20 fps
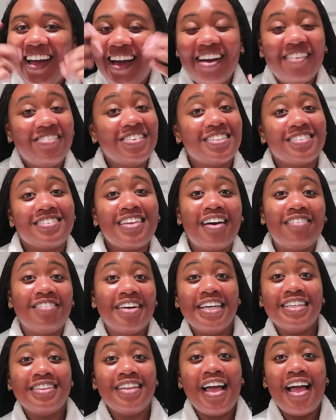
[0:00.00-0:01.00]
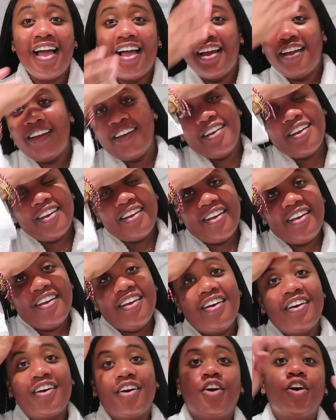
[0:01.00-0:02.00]
ever since I read that,
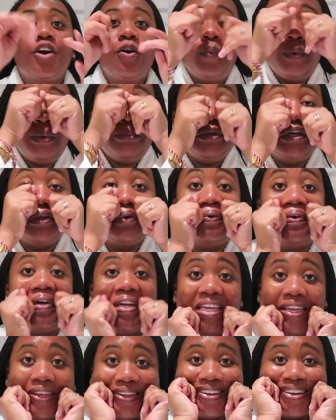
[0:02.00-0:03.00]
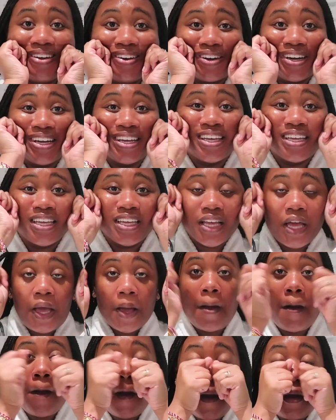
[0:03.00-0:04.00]
girl, we be doing it, okay?
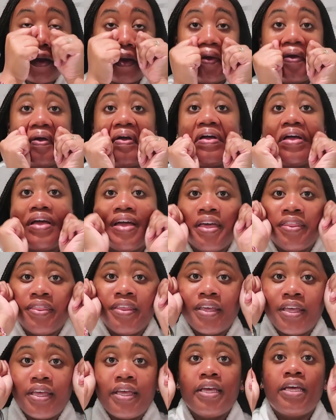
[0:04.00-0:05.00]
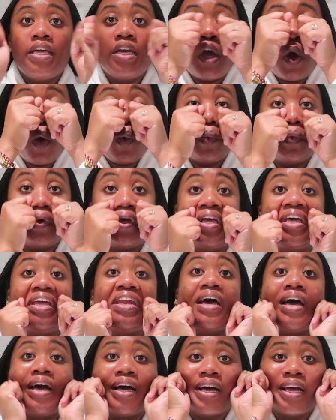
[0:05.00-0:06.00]
And then
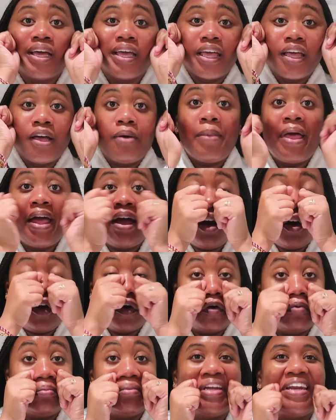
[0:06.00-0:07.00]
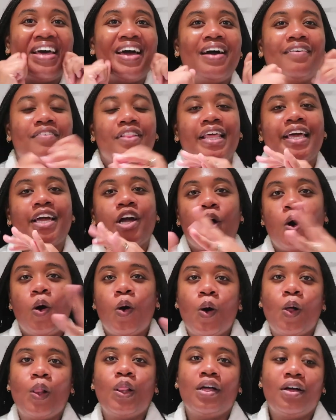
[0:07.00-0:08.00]
when I am at home and I have like
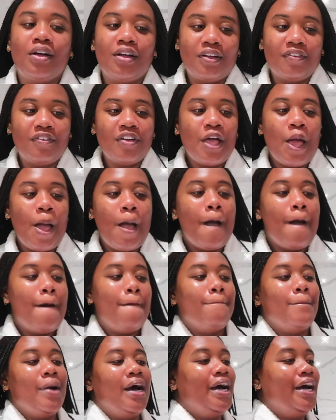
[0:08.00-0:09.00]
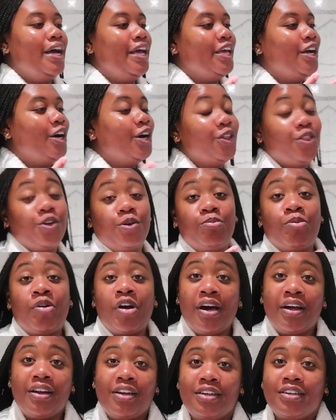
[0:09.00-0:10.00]
all of my other
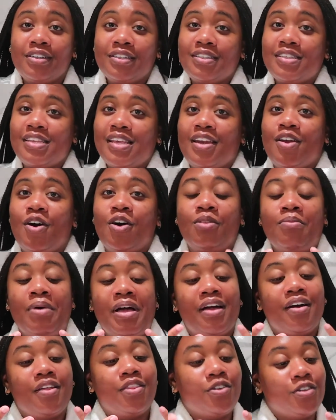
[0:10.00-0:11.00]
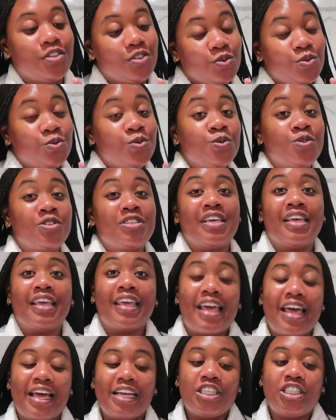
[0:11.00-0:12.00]
products and all my other tools and
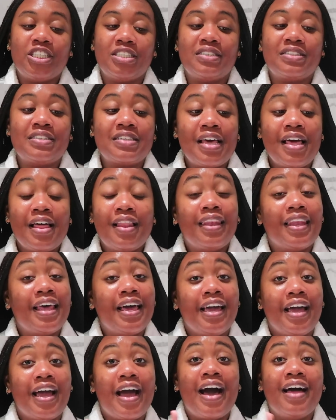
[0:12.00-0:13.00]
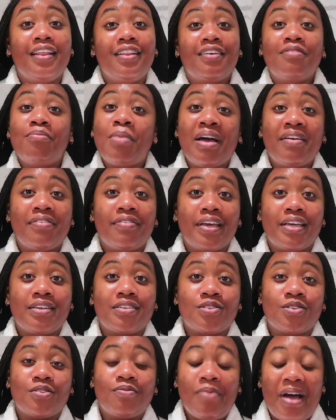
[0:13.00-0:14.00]
gadgets, like I love my
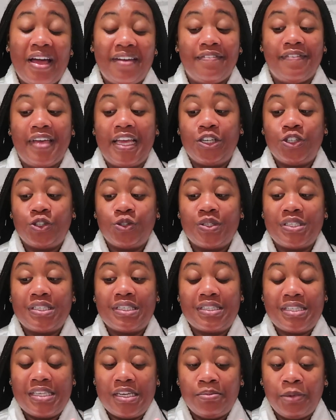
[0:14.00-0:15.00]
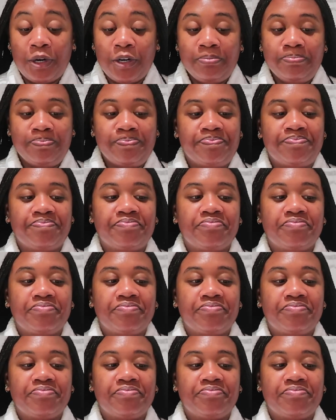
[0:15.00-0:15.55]
facial steamer.